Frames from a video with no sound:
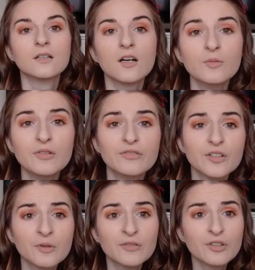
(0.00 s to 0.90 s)
I've been
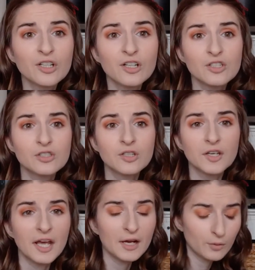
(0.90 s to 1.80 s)
filming for nearly
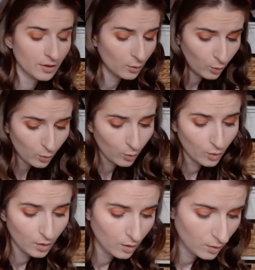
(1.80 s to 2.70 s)
an hour.
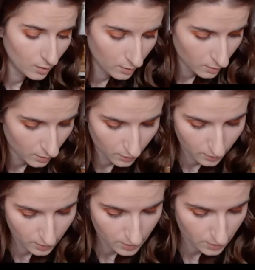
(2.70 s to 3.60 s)
Oh, all
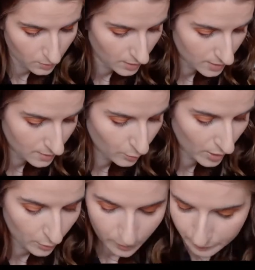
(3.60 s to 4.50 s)
right. Oh, that's the
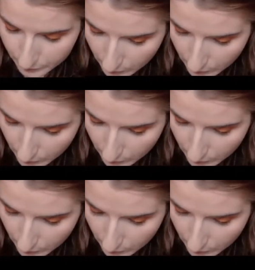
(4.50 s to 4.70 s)
brown one.